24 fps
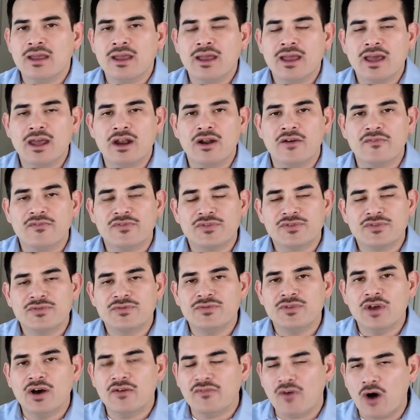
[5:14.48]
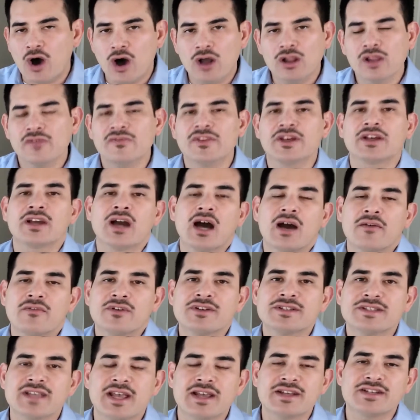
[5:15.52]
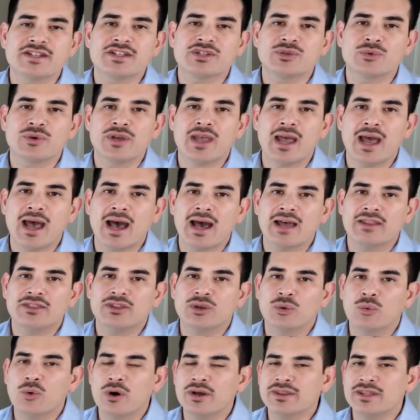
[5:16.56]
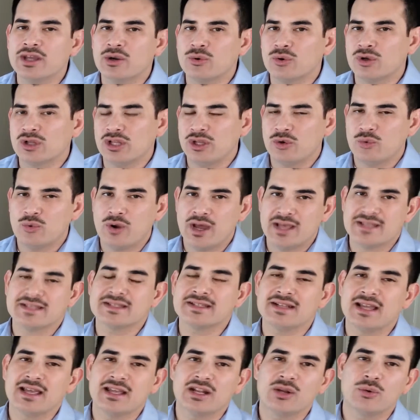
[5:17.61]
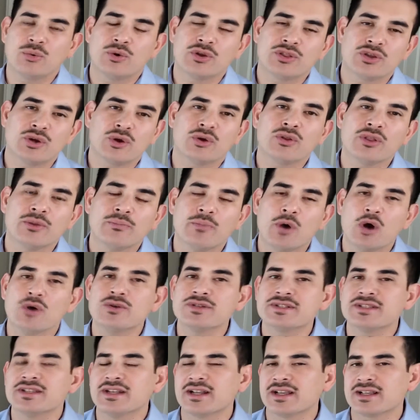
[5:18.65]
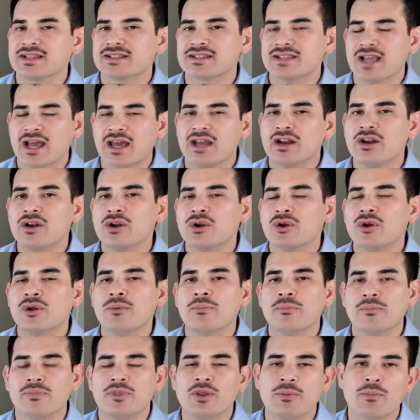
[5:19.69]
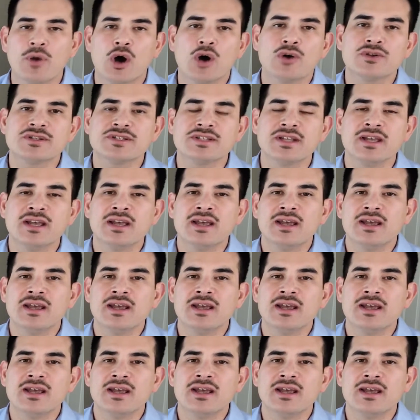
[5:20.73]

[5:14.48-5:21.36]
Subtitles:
And of all of the conversations we had, the one that really resonated with her the most and excited her the most